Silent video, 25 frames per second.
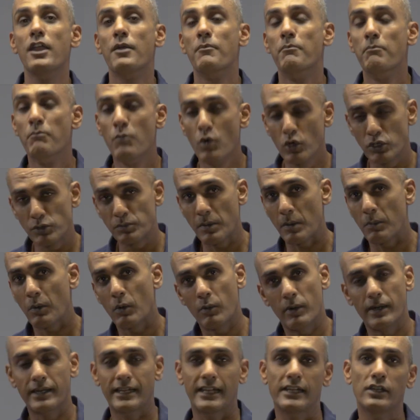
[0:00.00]
most people
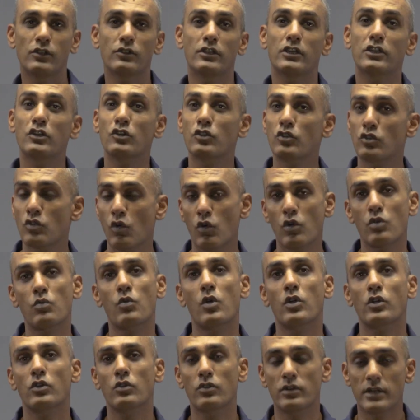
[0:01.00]
will tell you that you don't
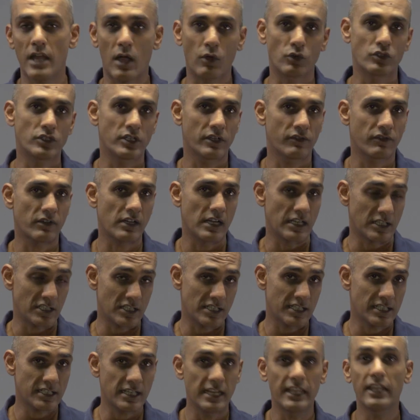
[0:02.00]
want to downshift
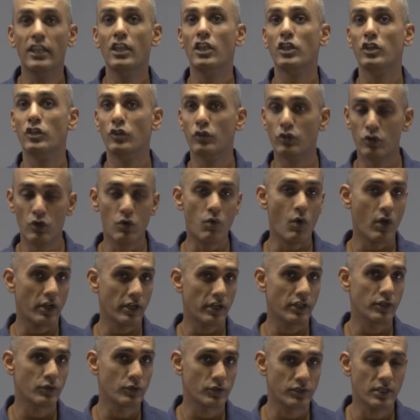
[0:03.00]
clutchlessly, you do want to
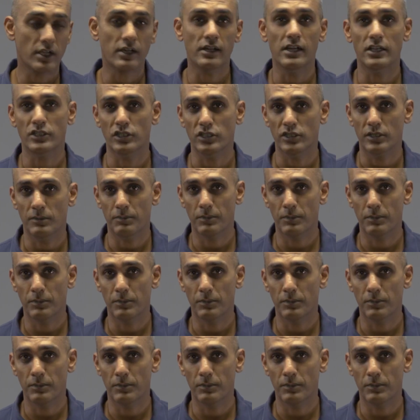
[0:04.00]
use the clutch in the